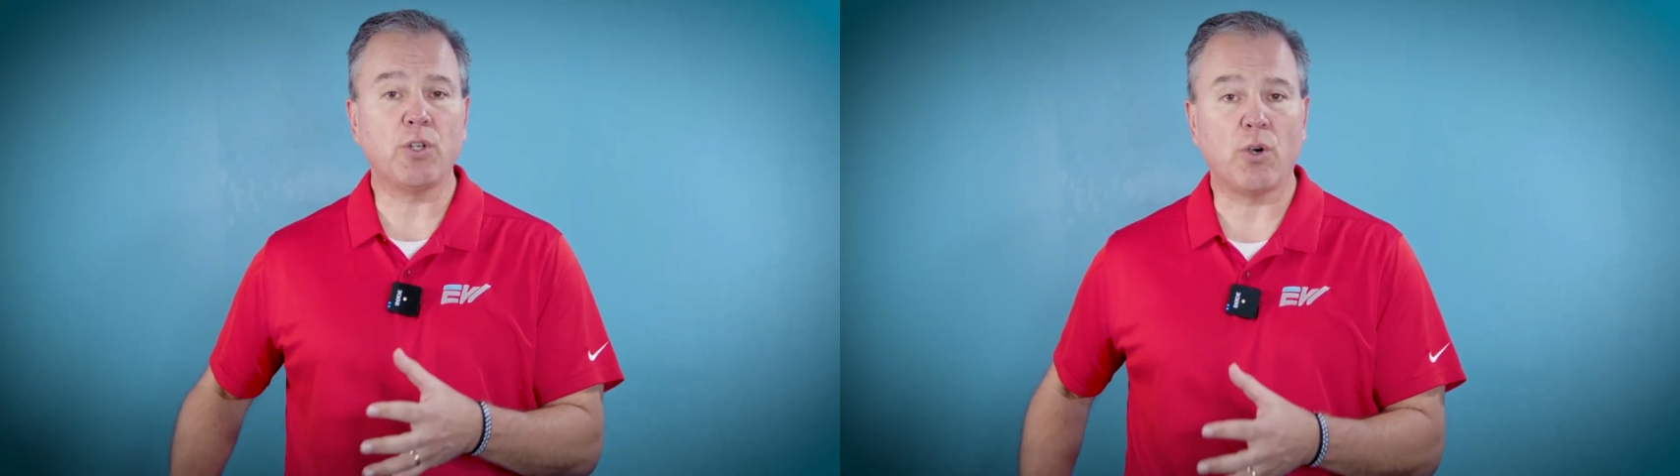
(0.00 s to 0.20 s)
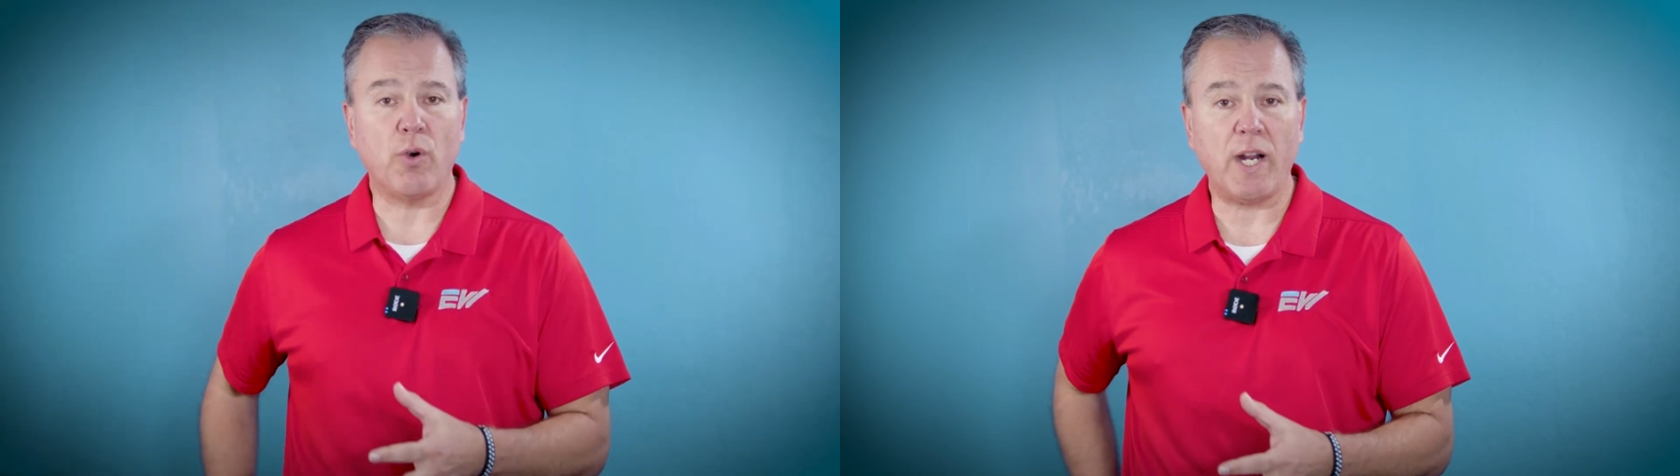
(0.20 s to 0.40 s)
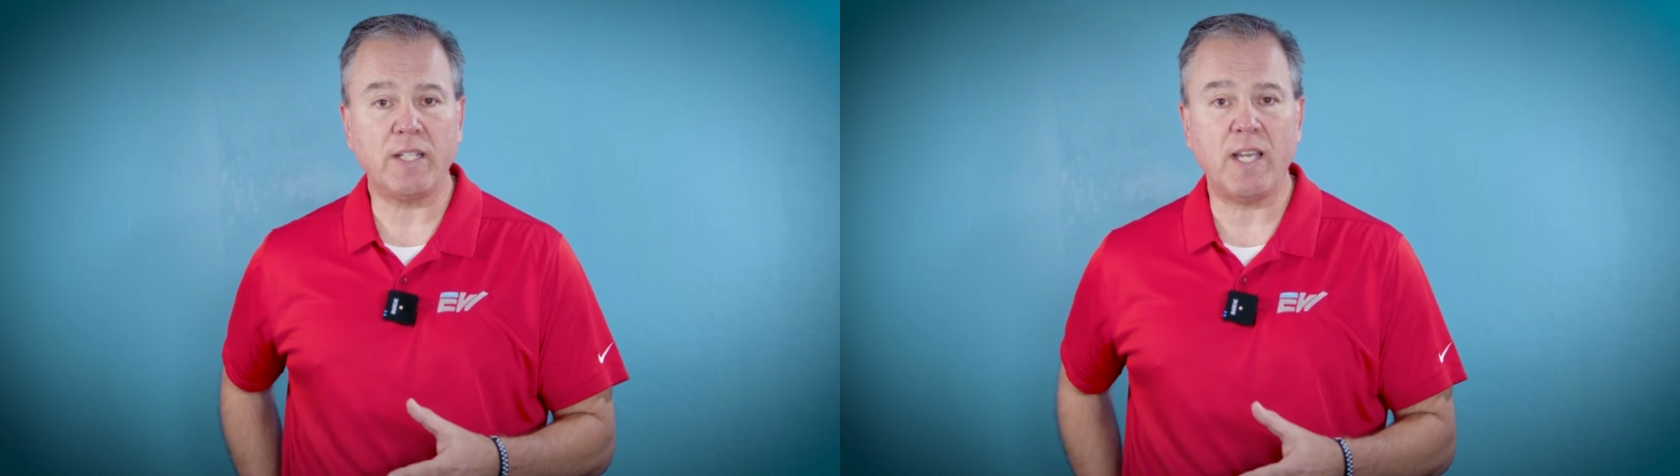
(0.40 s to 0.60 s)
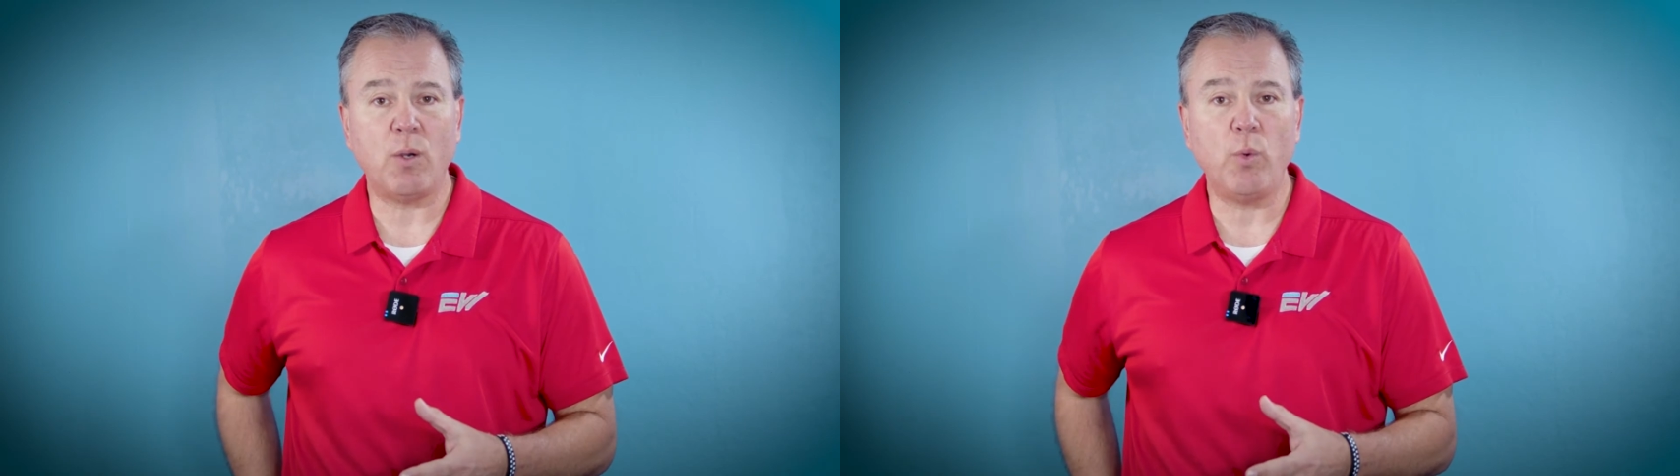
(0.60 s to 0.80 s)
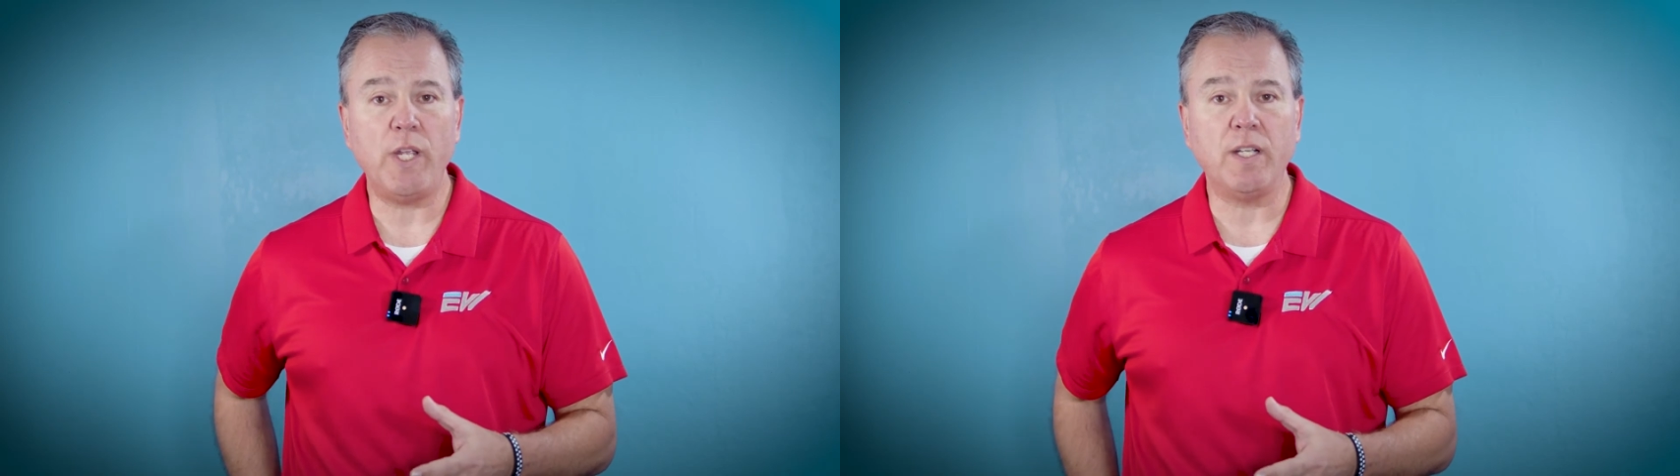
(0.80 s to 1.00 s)
correct that
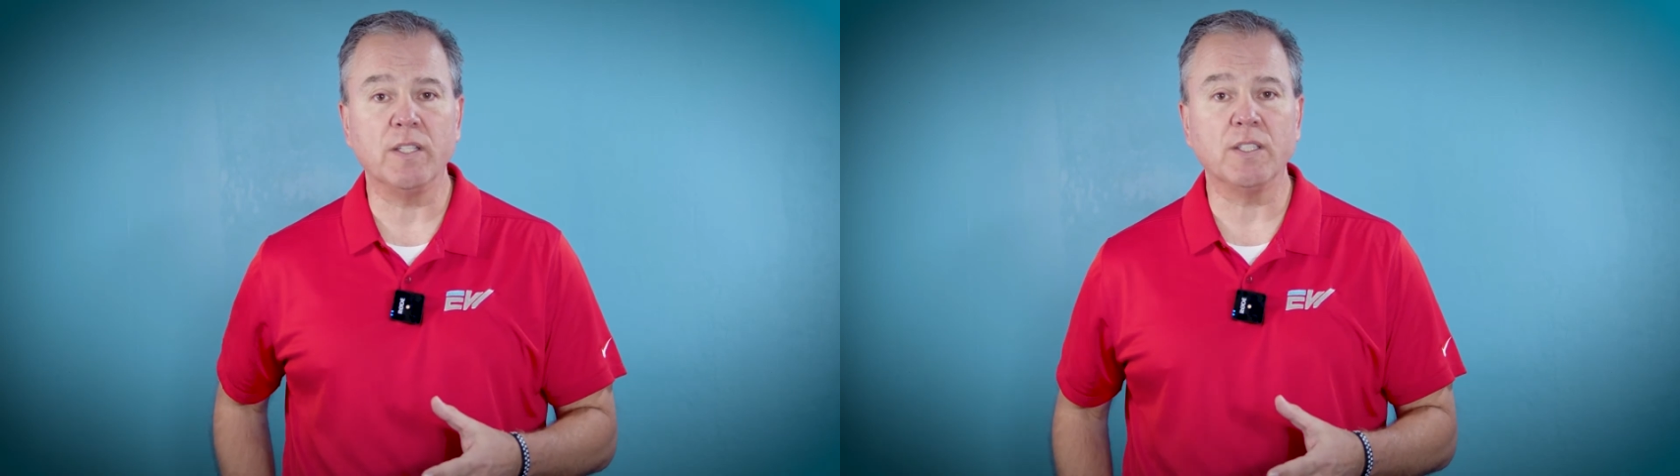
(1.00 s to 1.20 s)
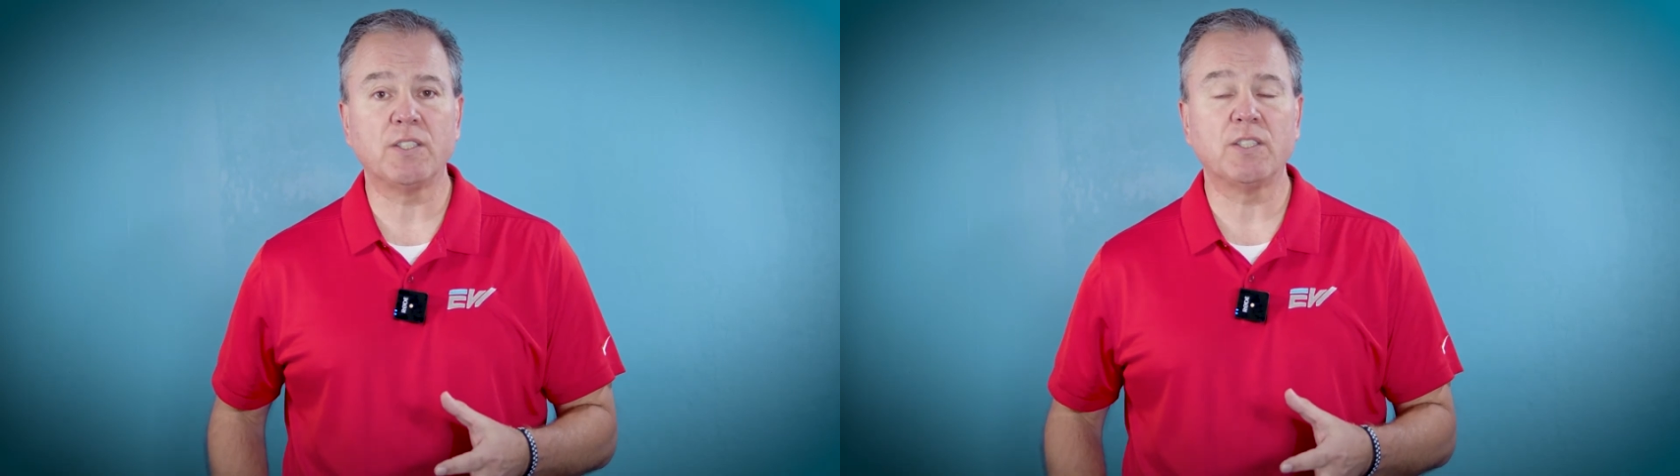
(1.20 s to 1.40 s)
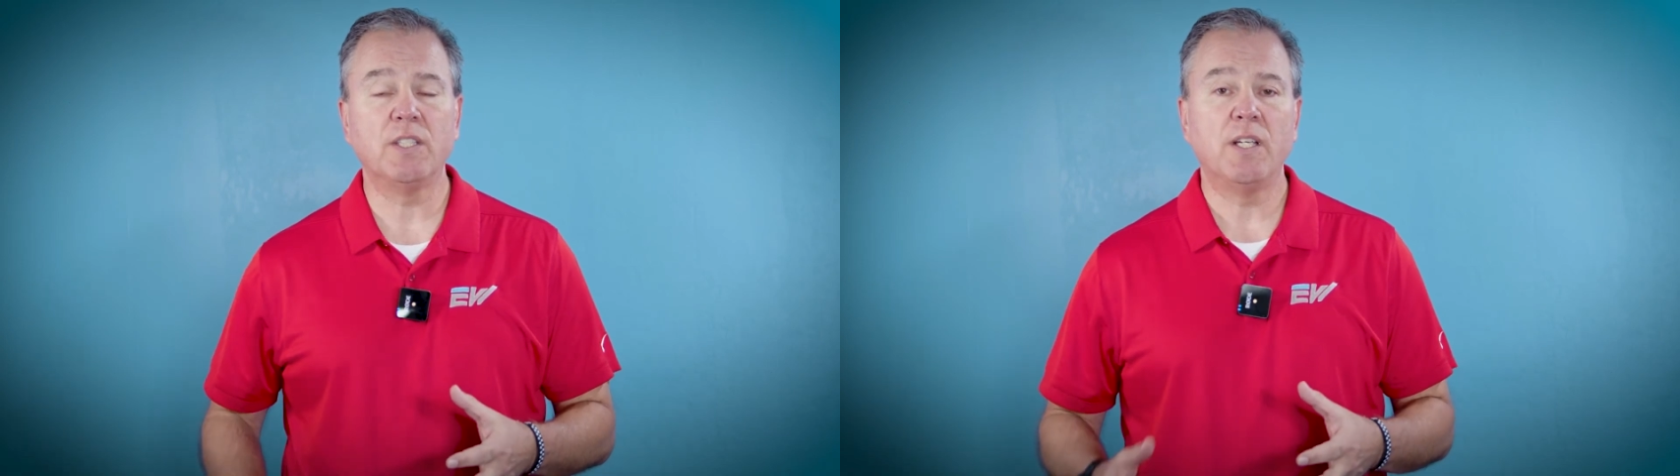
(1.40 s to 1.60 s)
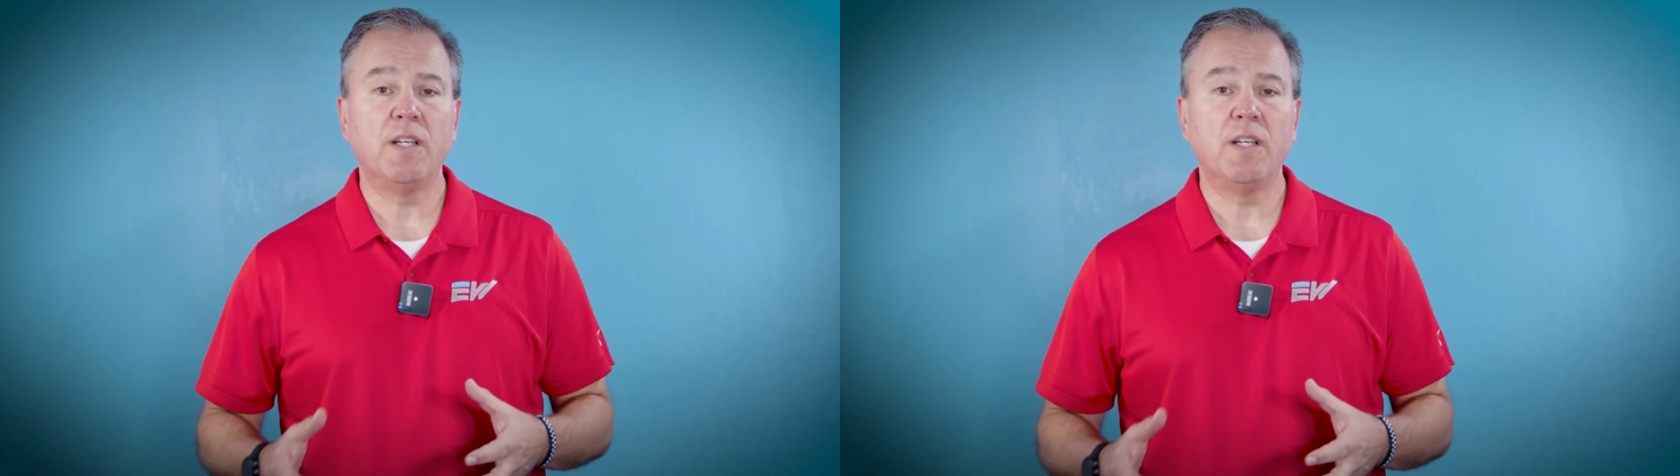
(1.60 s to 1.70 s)
weakness,